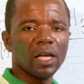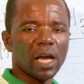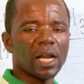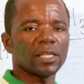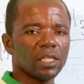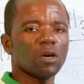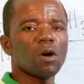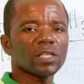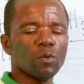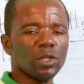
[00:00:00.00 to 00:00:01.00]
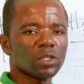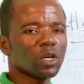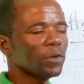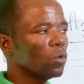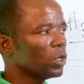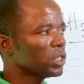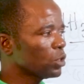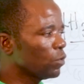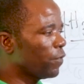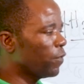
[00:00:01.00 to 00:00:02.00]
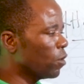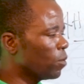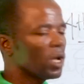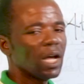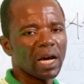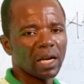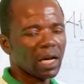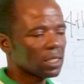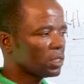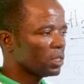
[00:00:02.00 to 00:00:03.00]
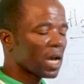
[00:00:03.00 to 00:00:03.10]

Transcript: An acidic oxide will dissolve in water to form an acid,